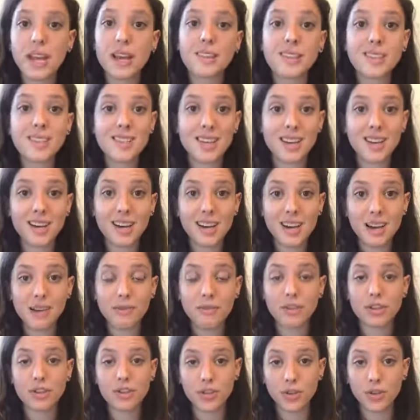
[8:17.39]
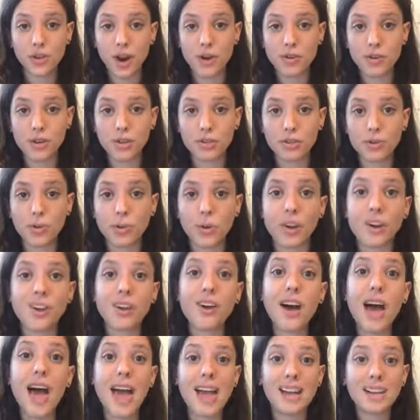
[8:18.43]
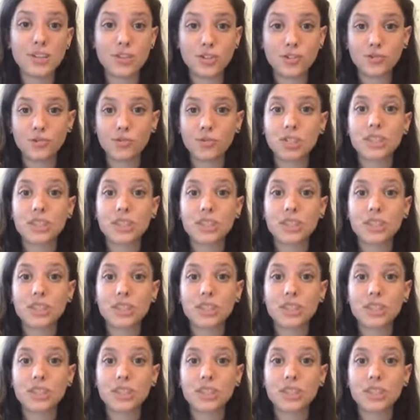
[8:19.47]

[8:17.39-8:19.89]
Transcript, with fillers: acidity of the surrounding soil and de